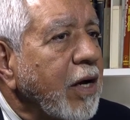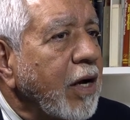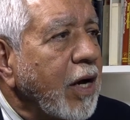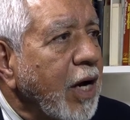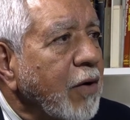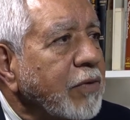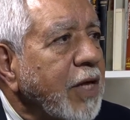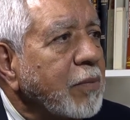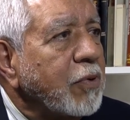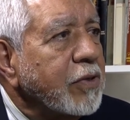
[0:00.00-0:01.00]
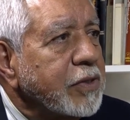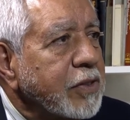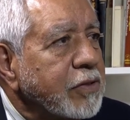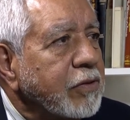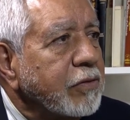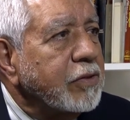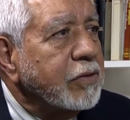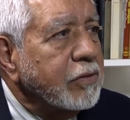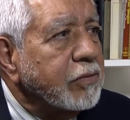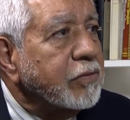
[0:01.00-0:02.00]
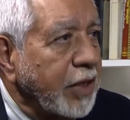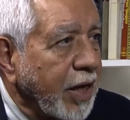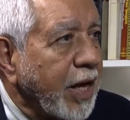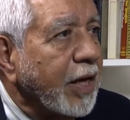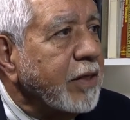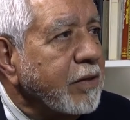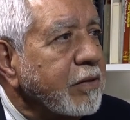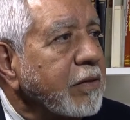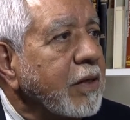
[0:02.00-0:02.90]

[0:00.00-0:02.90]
how that person's going to react,